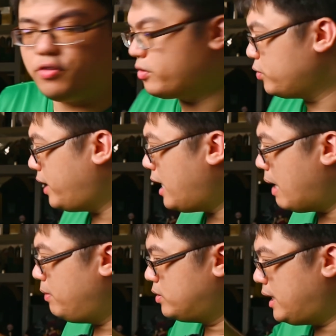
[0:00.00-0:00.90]
For today,
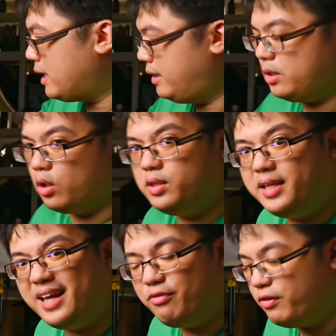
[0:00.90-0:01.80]
I'm using a Nikon
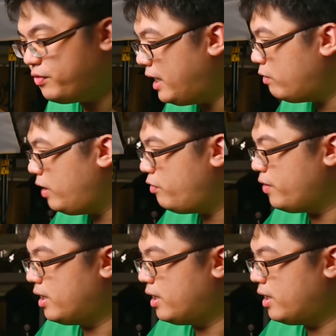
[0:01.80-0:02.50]
D850 with